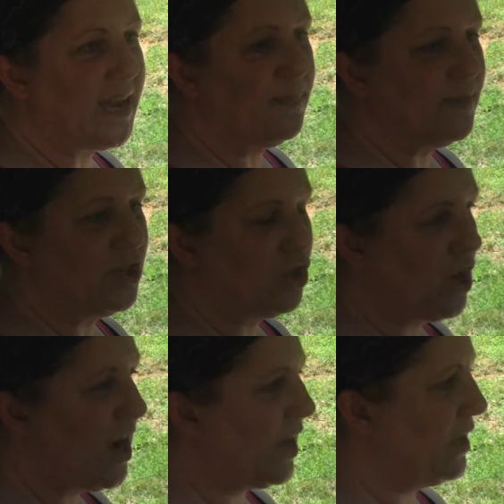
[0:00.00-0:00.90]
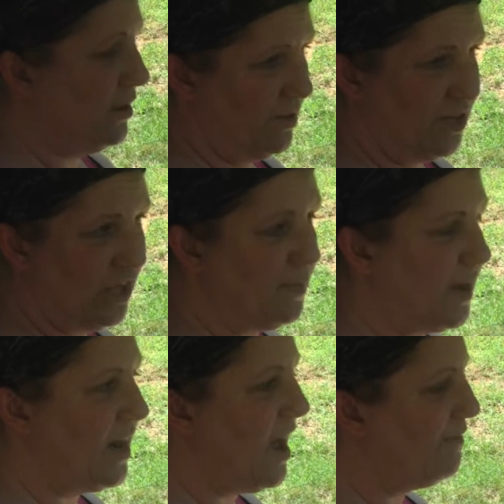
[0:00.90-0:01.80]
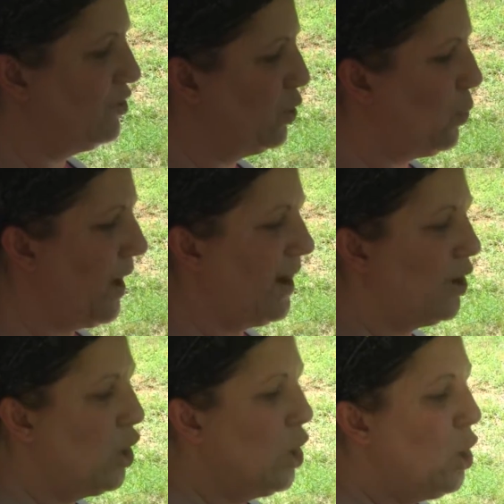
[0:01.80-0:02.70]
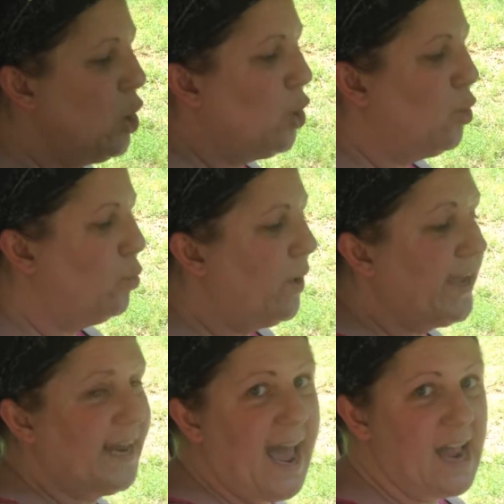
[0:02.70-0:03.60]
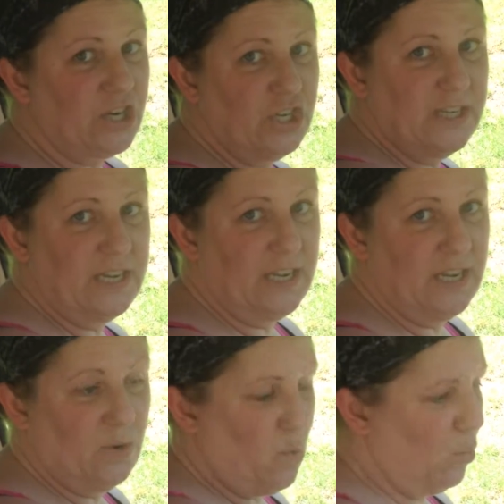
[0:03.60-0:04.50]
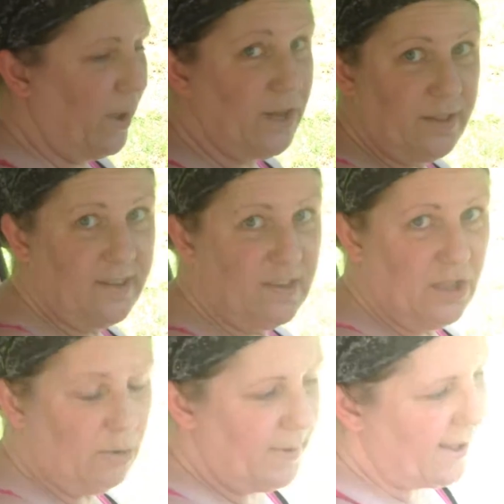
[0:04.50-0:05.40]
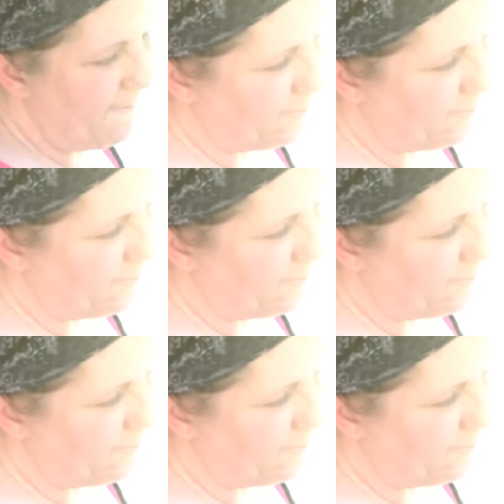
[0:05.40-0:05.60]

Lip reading: up the truck or the Jeep enough to where we could actually wiggle this a little bit,